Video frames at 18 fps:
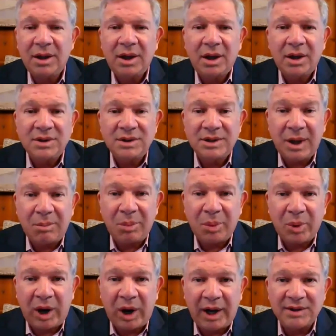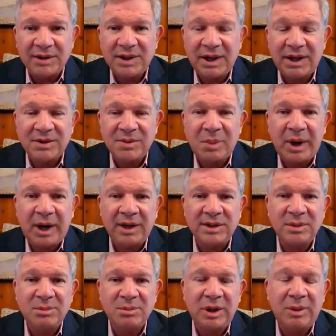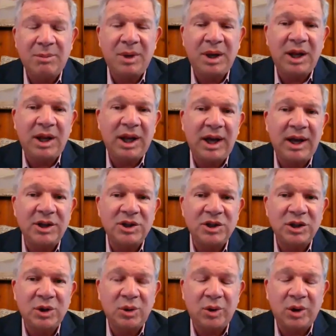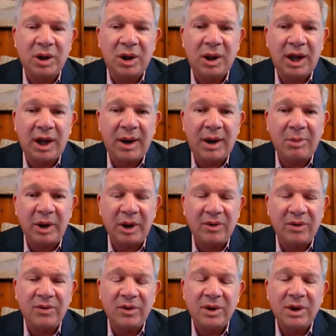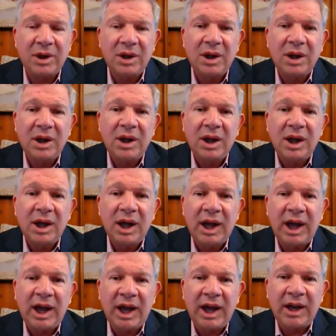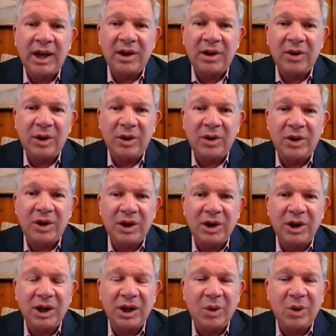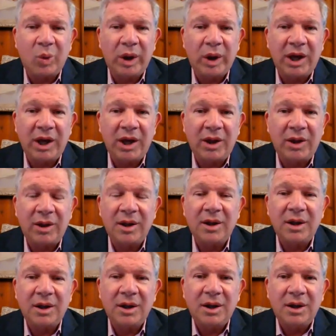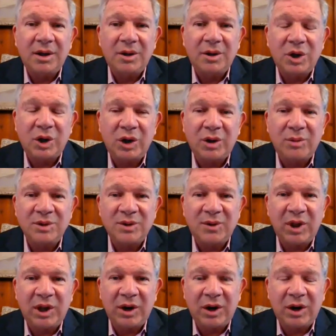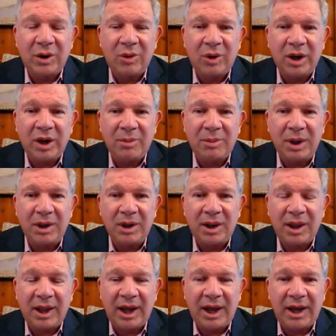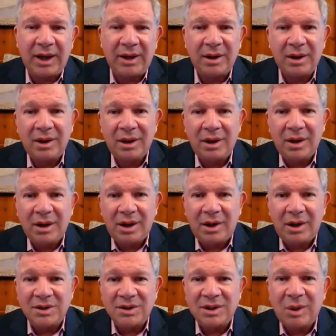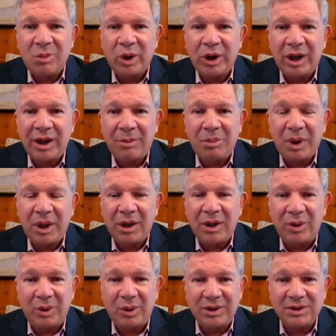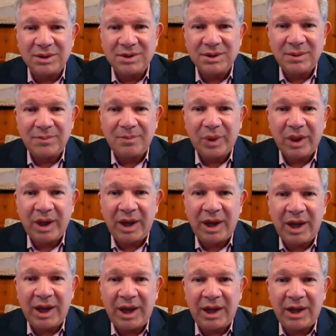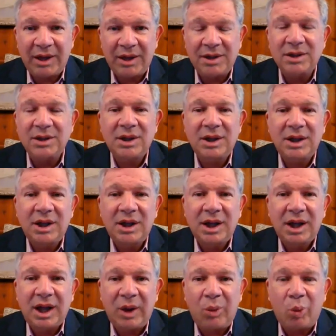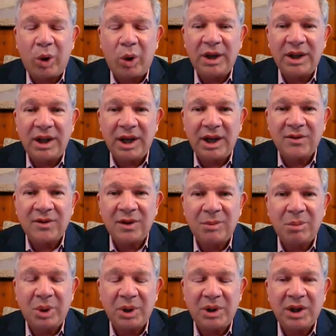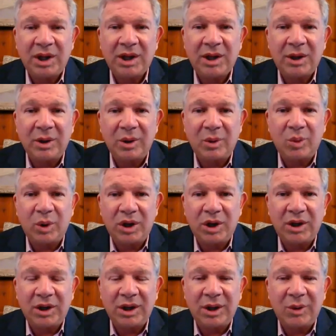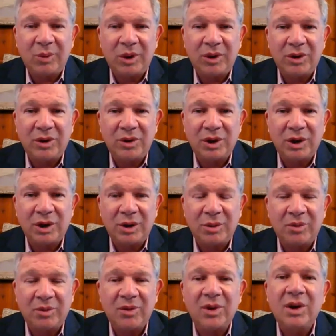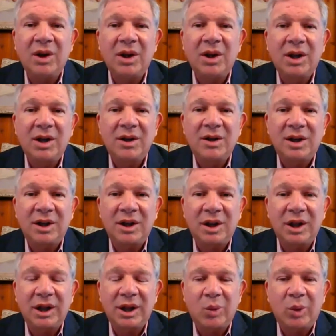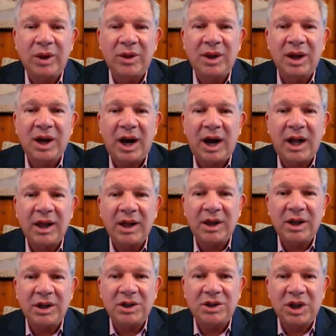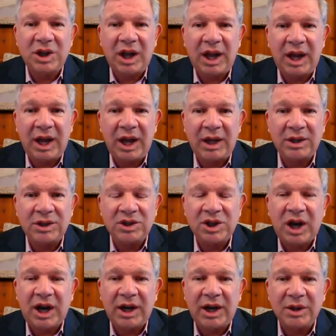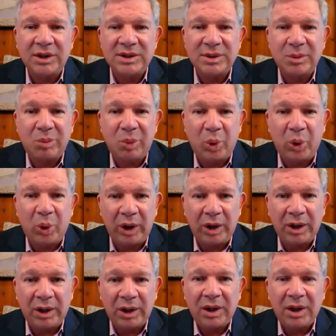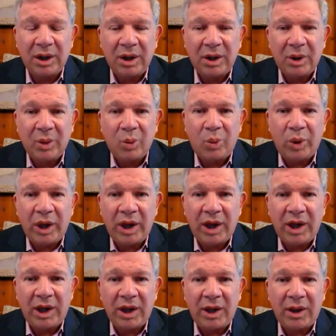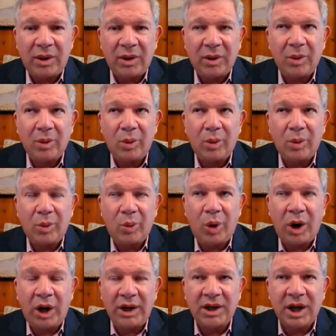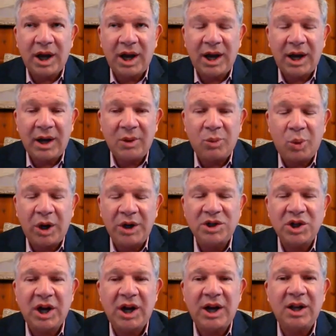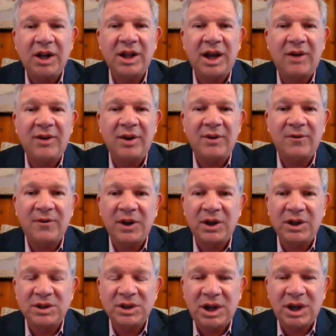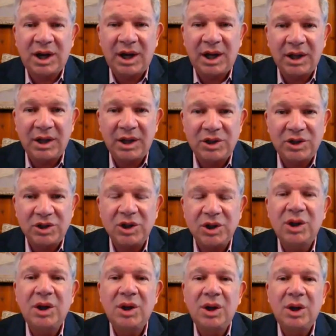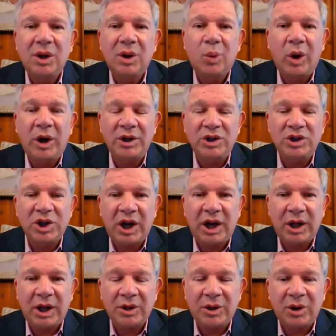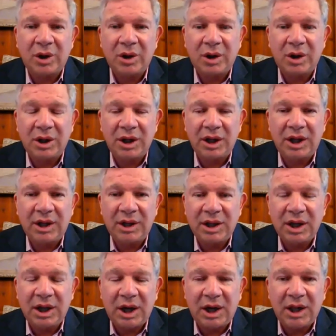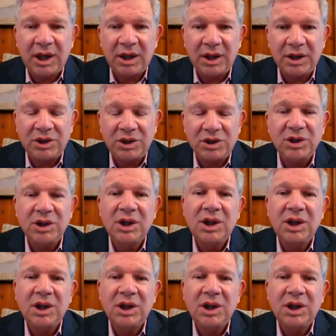some process, possibly mediation or collaborative, and they're dealing with terms of their agreement that are somewhat ambiguous. And in one case in particular, we're dealing with the terms dealing with college and child support, with one child having finished college, one child currently in college,